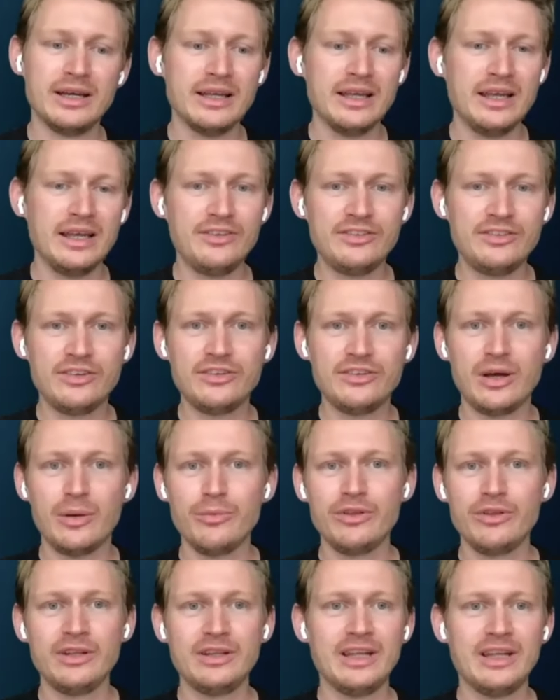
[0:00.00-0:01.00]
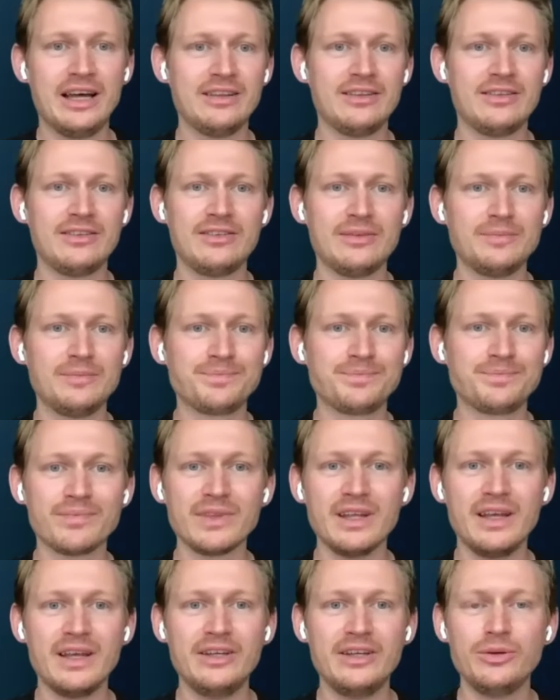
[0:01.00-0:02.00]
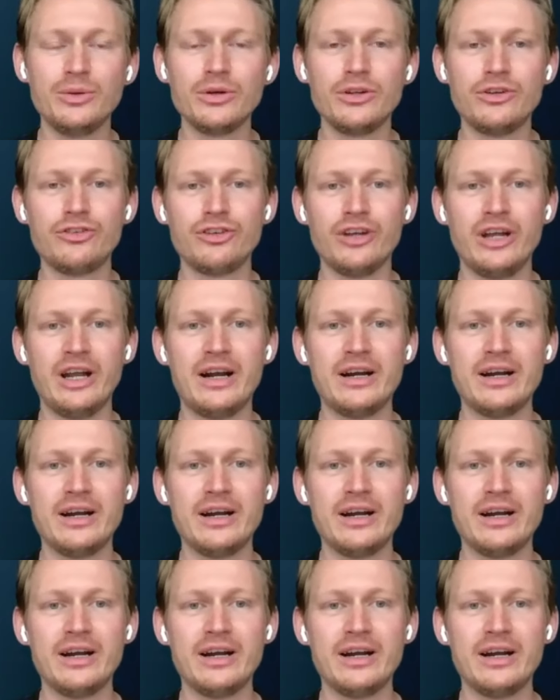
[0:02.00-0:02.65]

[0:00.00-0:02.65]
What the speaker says: Is there something that you can share,